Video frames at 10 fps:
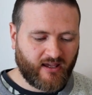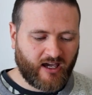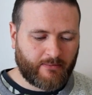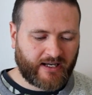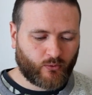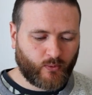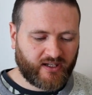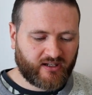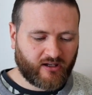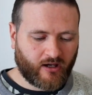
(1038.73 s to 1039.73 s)
About a
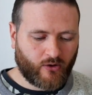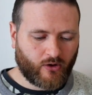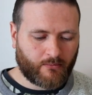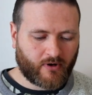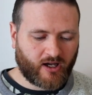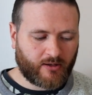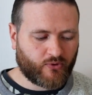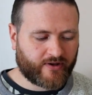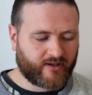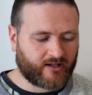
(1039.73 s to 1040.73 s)
week ago, my
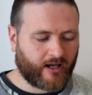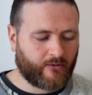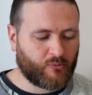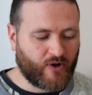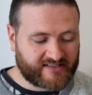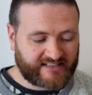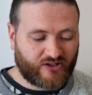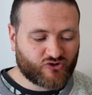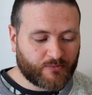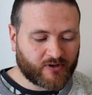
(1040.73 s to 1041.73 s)
brother and I were practically
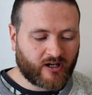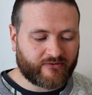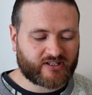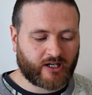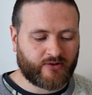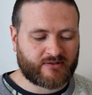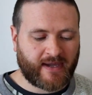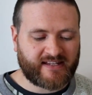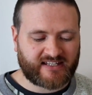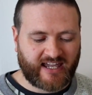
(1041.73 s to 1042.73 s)
tripping over toads
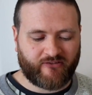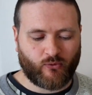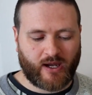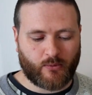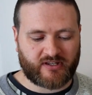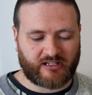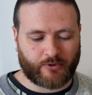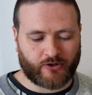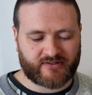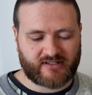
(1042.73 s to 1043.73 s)
mating everywhere within the
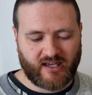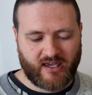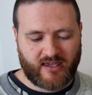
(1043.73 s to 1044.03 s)
pond.